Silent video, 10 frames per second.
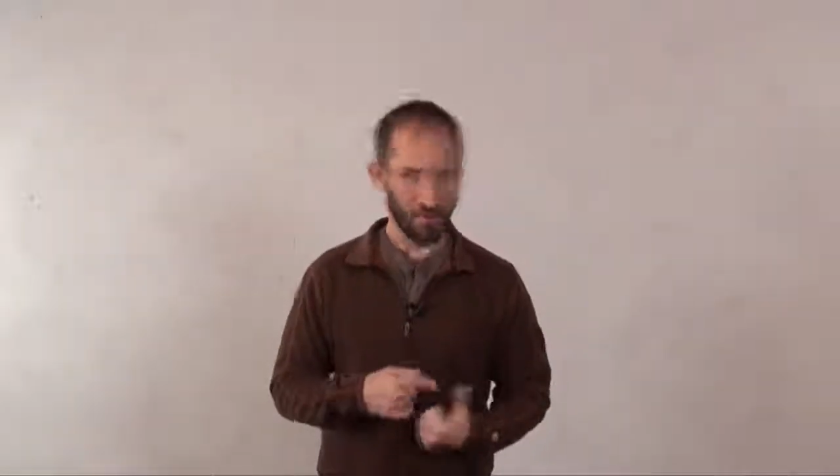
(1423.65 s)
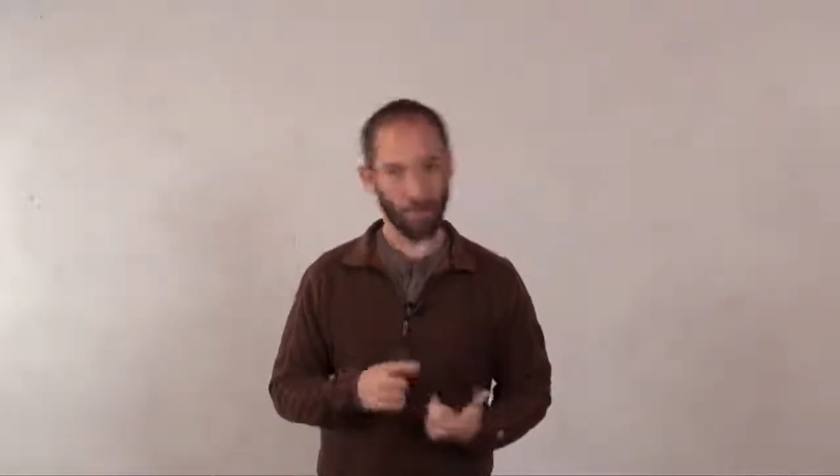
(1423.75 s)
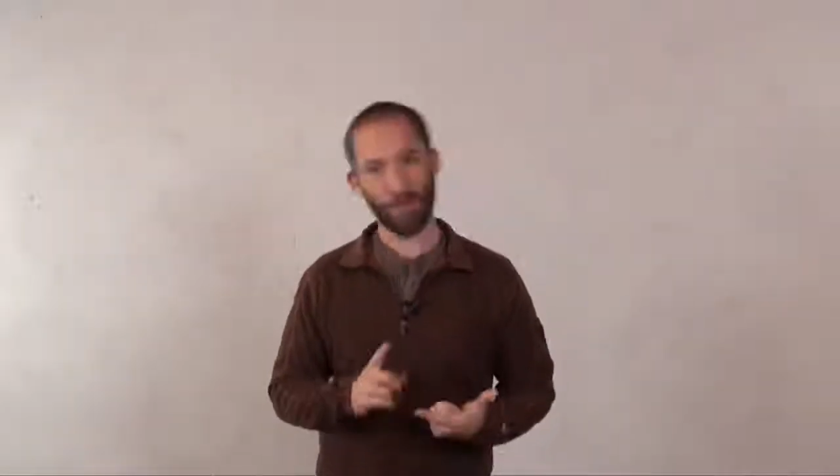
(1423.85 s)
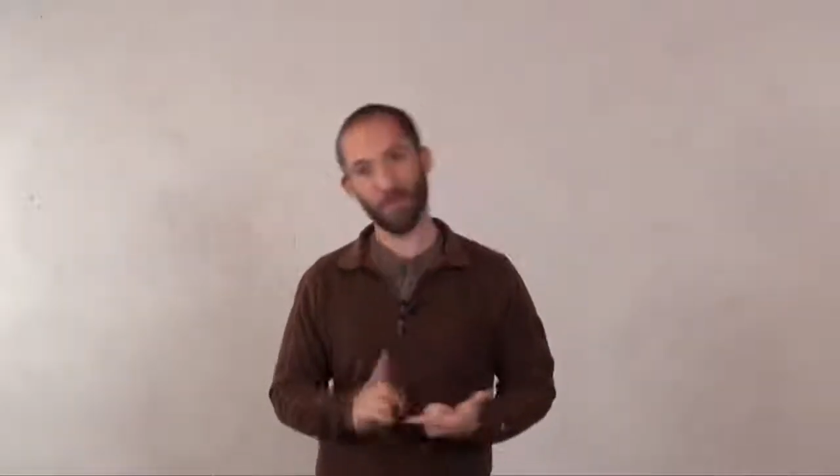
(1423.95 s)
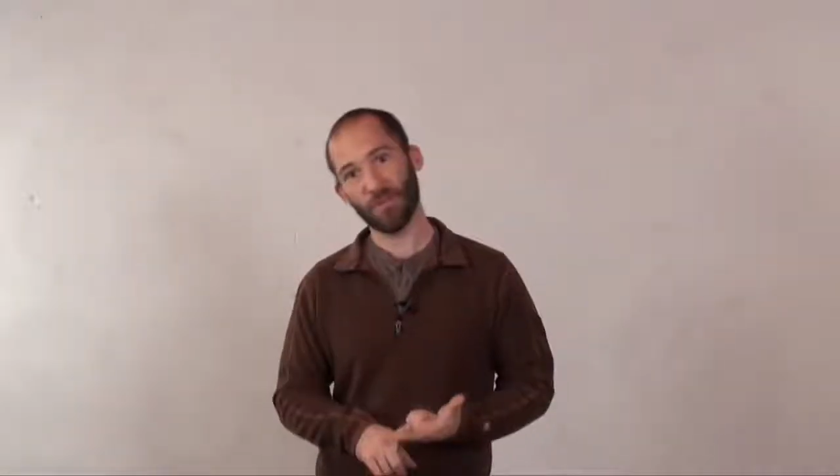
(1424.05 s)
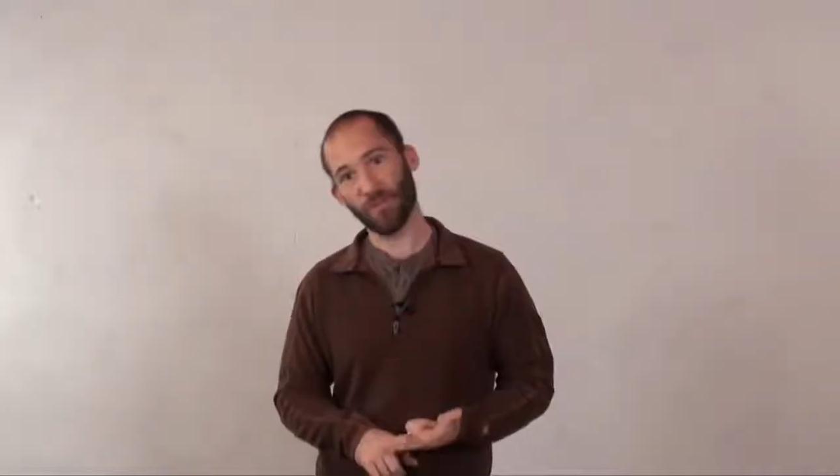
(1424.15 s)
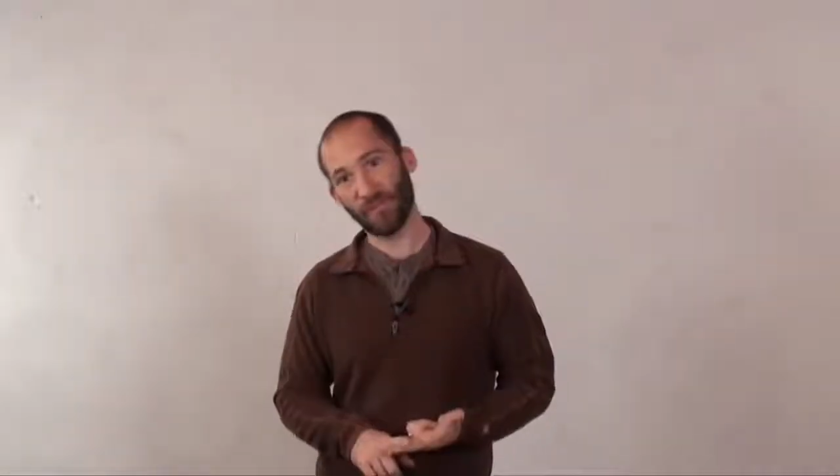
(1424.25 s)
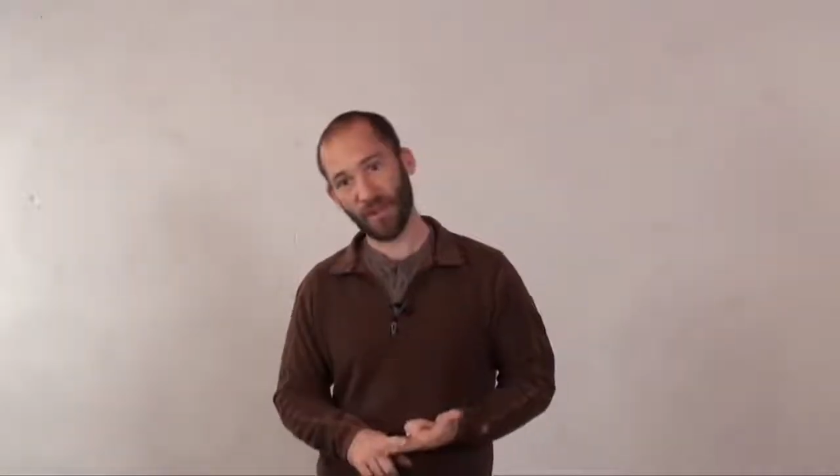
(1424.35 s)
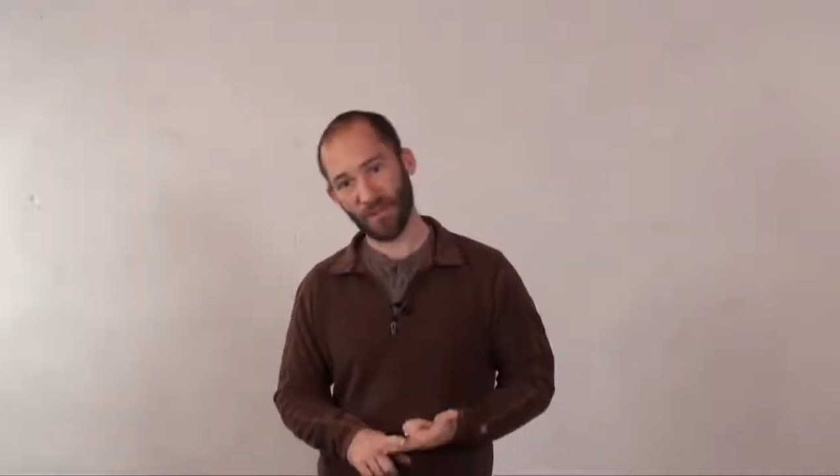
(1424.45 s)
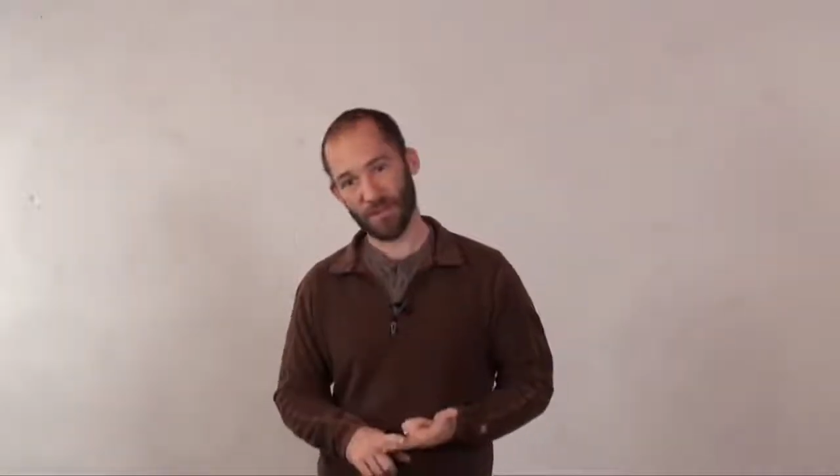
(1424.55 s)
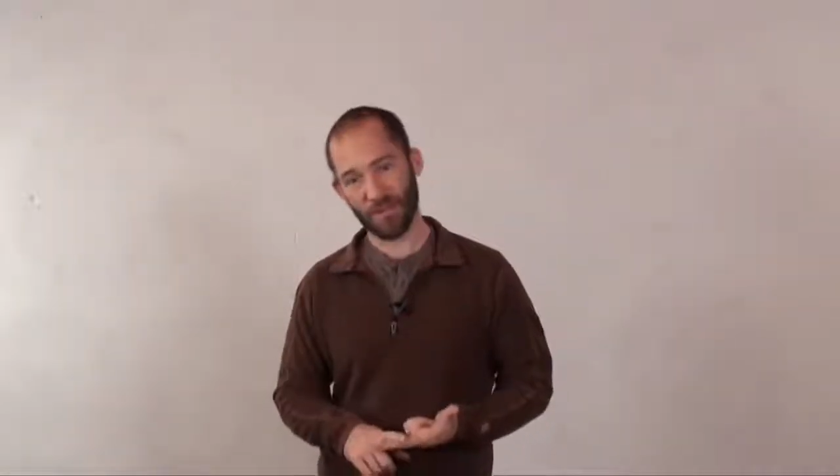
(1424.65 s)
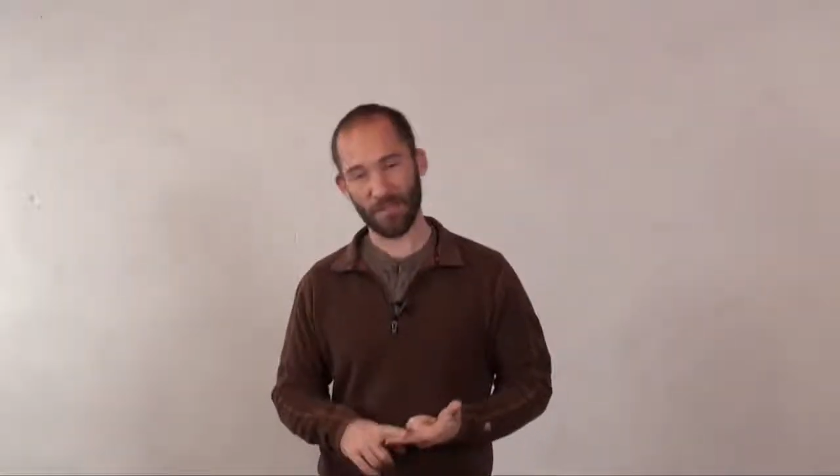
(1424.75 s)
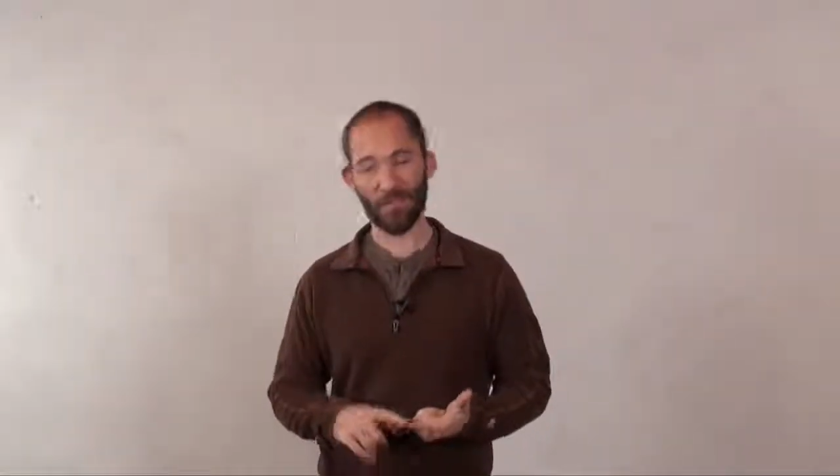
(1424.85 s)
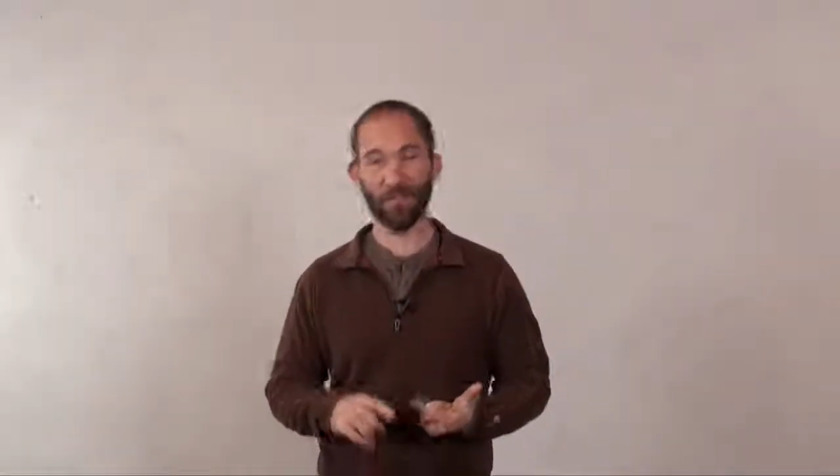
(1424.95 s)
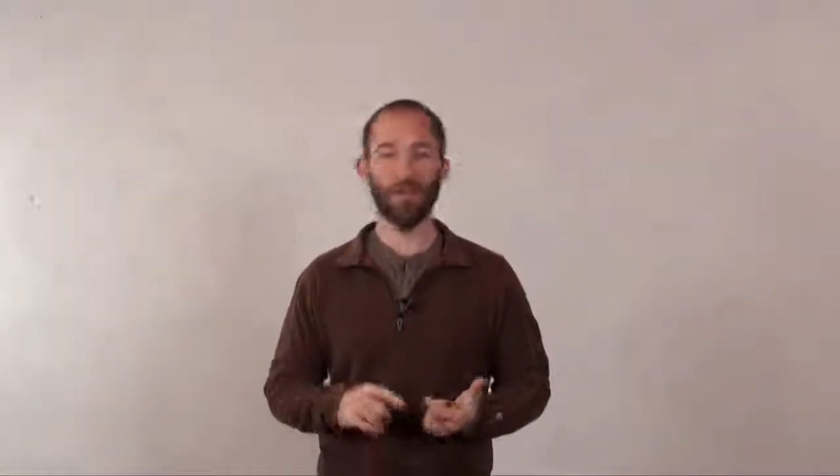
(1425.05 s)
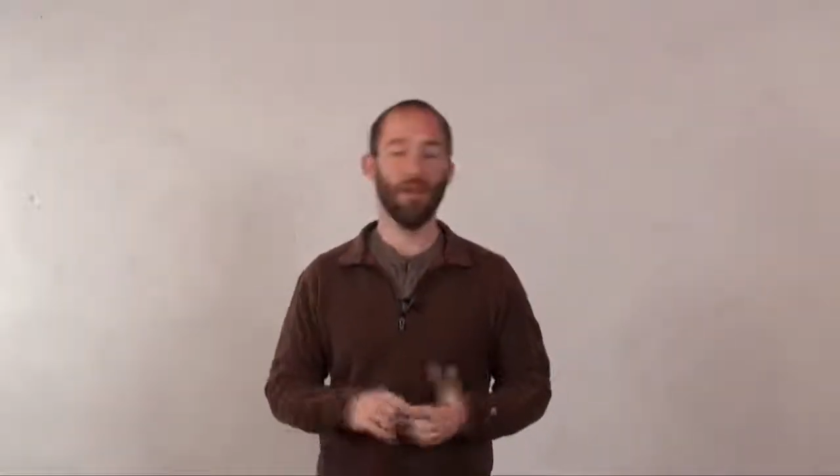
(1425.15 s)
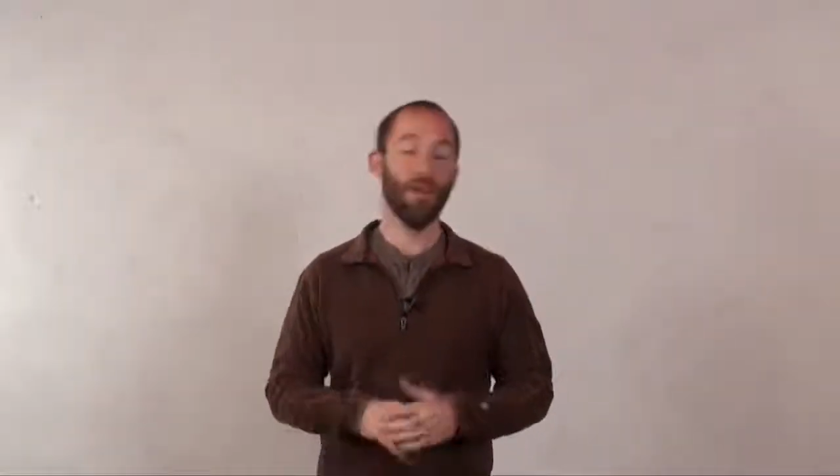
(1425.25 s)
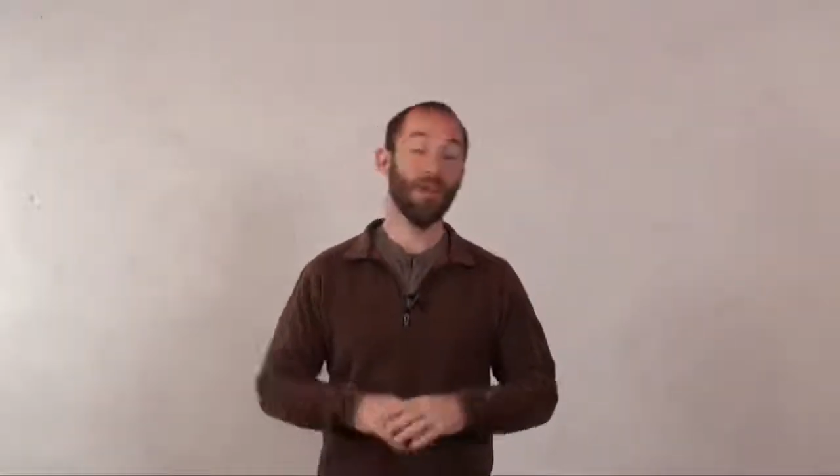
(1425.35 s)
or you could do surveillance systems, or,